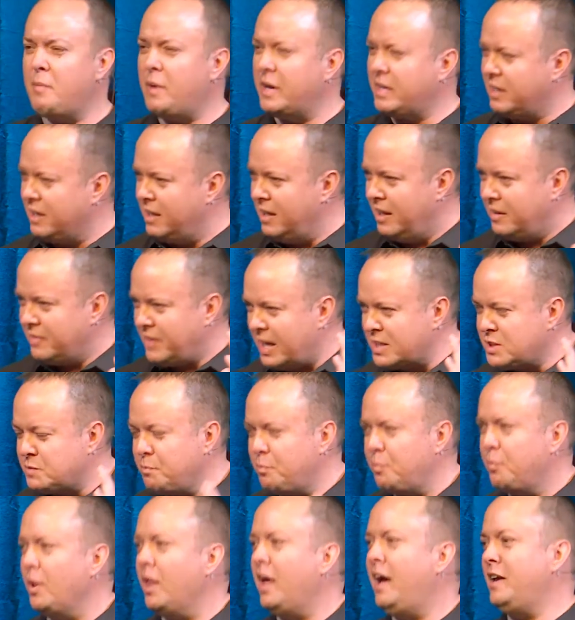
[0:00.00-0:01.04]
Like,
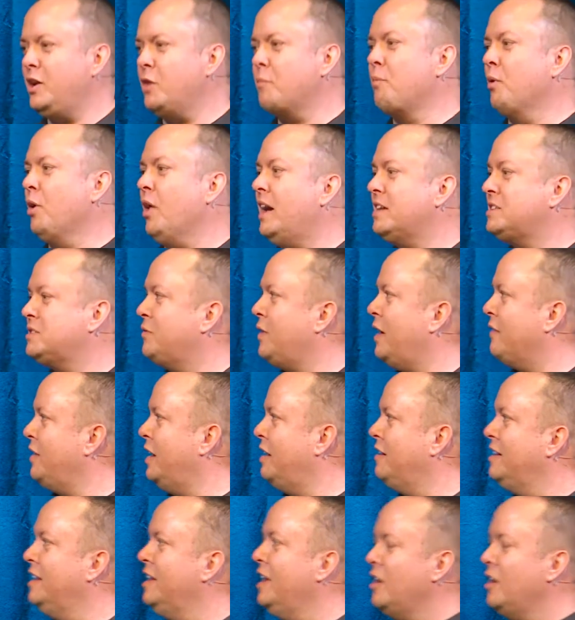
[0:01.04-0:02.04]
you're blessed if you have that.